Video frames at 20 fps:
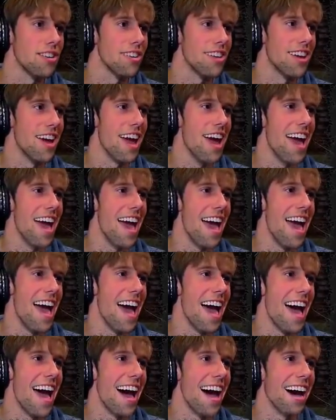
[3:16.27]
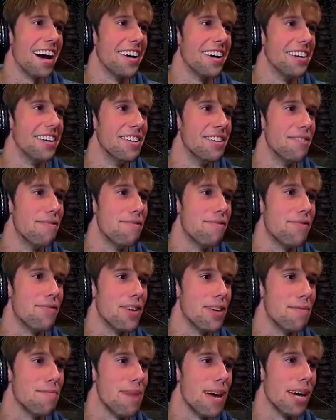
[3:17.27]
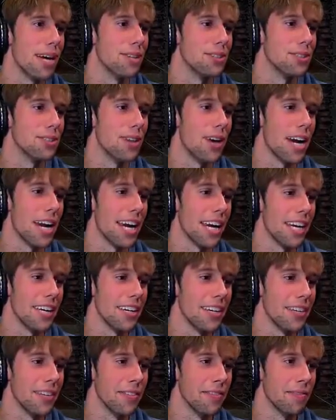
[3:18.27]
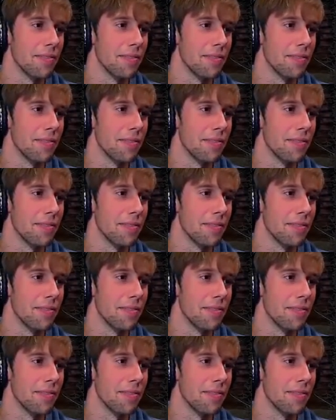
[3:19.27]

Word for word: Yeah. Female drain.